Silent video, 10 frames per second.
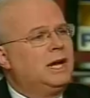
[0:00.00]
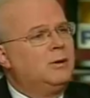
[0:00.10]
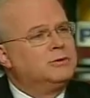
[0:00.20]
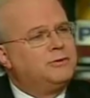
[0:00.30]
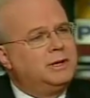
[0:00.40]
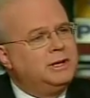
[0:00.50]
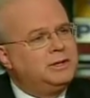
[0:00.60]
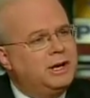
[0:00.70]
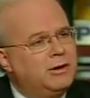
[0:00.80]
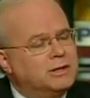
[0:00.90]
He was funding
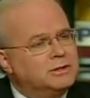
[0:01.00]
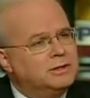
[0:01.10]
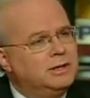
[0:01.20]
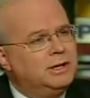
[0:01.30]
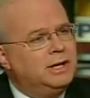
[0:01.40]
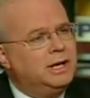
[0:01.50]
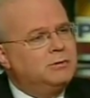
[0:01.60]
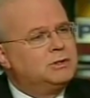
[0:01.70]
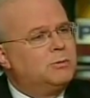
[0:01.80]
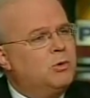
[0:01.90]
terrorists.
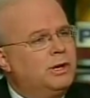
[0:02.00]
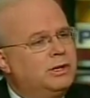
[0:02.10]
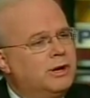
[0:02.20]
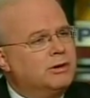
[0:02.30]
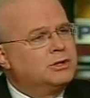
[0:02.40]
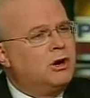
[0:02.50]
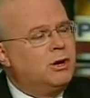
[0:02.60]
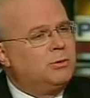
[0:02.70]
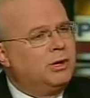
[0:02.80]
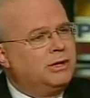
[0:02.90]
He was supporting terrorists,
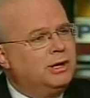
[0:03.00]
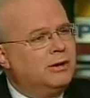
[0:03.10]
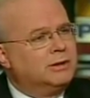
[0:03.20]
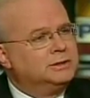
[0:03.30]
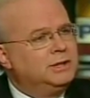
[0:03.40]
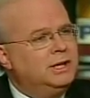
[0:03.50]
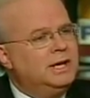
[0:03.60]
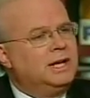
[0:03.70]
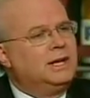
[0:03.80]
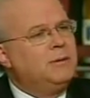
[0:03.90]
harboring terrorists.
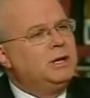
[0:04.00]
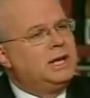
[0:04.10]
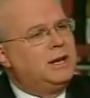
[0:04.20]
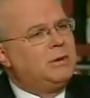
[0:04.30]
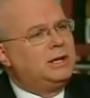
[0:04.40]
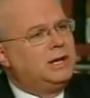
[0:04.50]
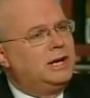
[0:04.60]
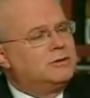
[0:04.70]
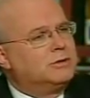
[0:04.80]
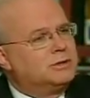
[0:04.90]
He became a
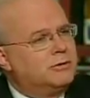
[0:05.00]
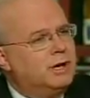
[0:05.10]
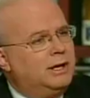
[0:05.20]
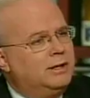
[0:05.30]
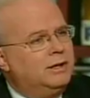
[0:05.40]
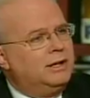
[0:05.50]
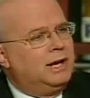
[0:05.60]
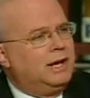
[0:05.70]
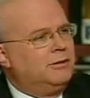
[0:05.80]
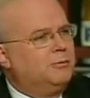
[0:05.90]
dangerous threat.
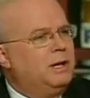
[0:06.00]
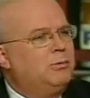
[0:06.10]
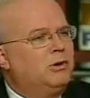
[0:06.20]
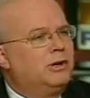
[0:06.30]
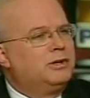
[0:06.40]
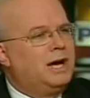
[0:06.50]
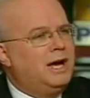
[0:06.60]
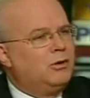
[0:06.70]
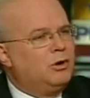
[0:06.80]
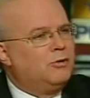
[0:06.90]
And people are
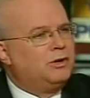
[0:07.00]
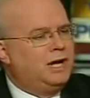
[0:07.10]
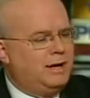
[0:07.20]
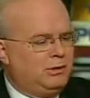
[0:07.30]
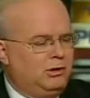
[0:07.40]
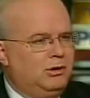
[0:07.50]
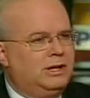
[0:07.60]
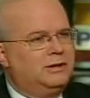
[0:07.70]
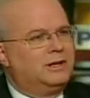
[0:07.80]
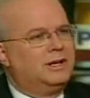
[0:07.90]
entitled over time to
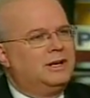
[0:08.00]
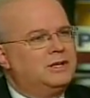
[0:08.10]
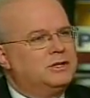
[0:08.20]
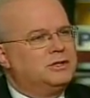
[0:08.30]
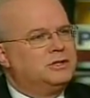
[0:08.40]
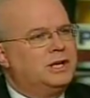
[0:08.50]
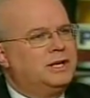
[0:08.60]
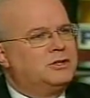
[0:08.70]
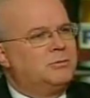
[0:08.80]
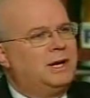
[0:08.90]
look at the conditions and
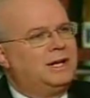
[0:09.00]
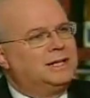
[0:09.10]
change their mind.